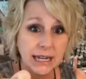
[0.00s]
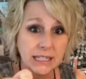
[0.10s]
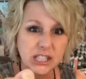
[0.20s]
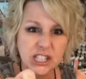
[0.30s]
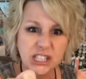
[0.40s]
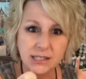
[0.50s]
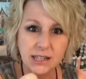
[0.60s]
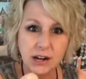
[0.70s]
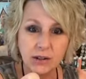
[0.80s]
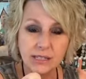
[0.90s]
it's just,
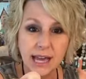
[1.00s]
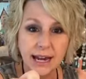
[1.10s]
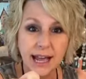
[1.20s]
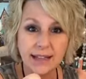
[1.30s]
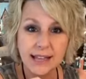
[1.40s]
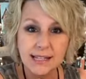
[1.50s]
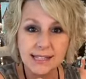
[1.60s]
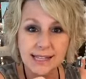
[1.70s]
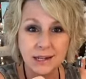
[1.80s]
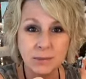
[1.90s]
you know, it's kind of got that
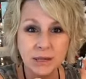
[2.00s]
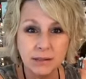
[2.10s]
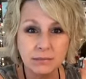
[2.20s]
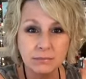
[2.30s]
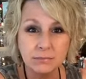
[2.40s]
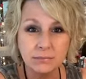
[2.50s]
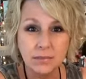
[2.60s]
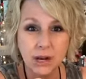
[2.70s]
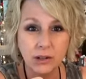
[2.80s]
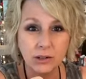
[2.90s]
cinnamon
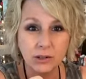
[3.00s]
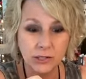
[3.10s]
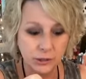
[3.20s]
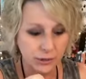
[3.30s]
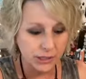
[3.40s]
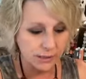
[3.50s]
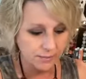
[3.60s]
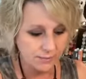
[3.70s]
color to it.